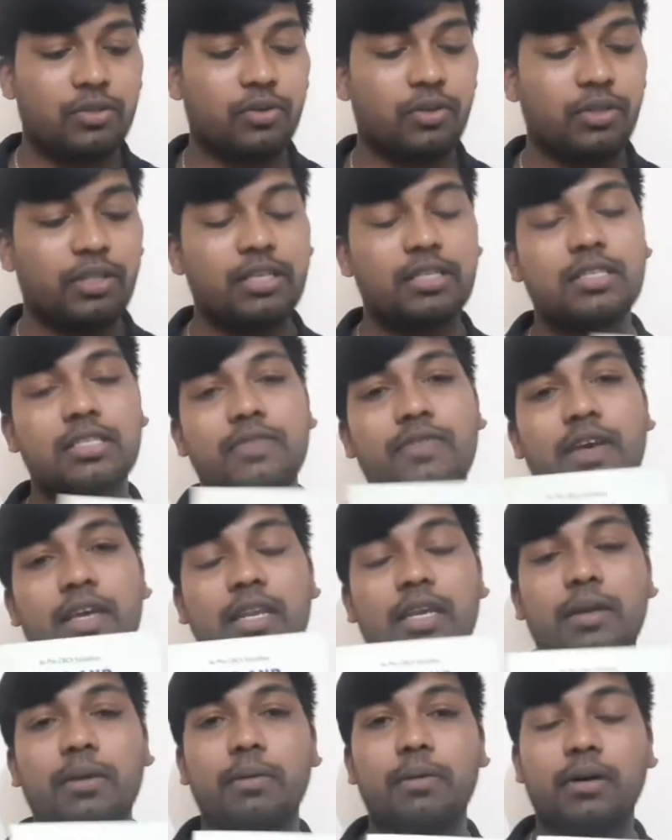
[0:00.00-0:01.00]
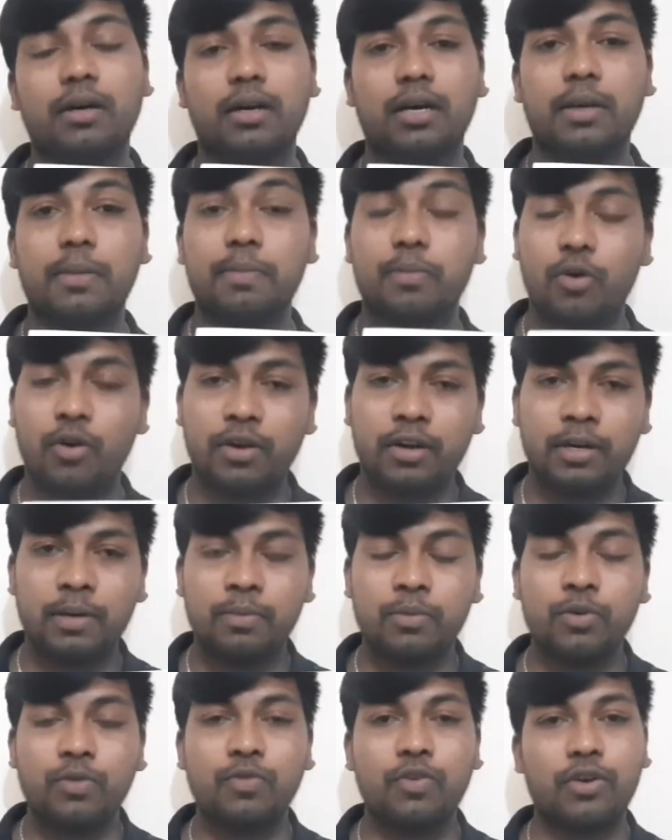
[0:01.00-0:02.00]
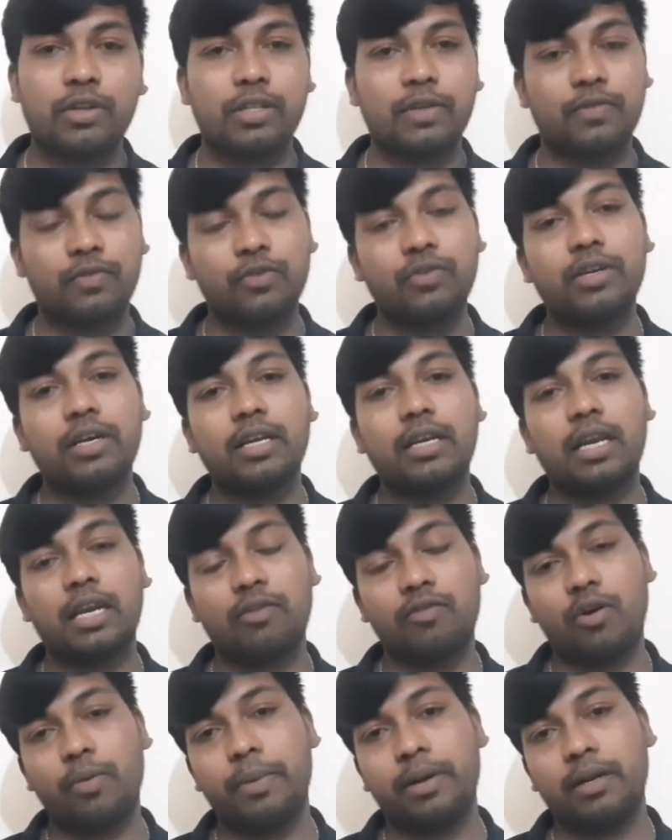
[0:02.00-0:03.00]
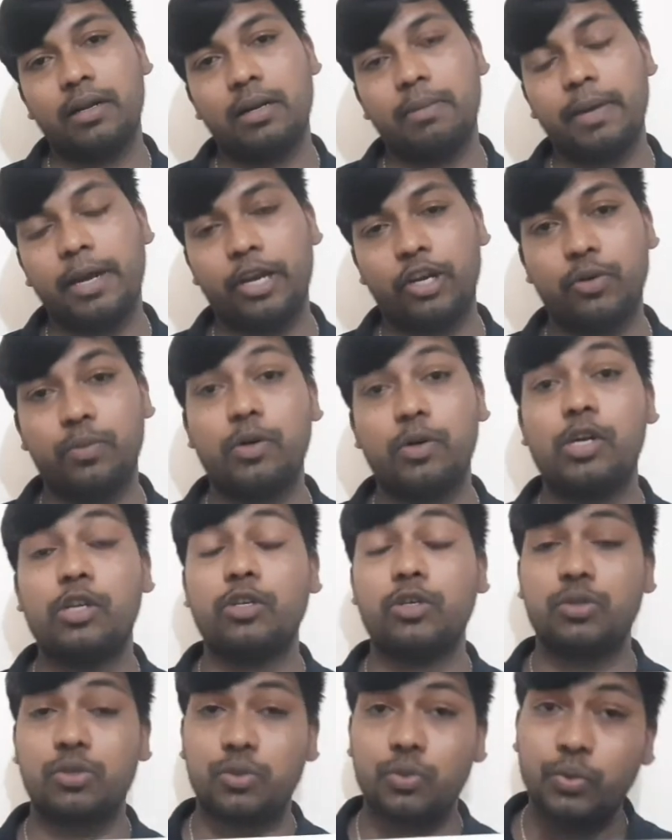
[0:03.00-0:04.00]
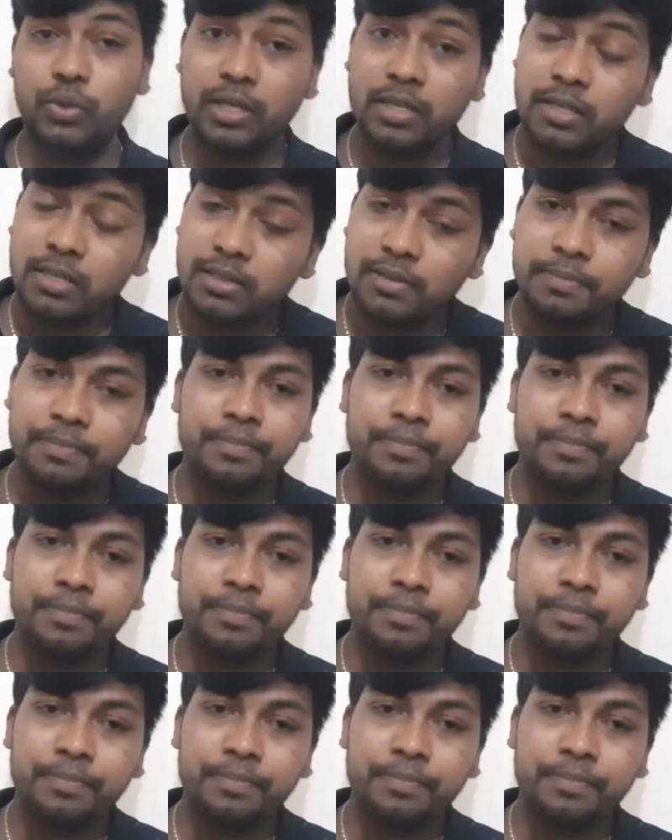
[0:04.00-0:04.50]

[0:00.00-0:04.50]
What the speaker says: So this is very important book for the food and environmental microbiology students.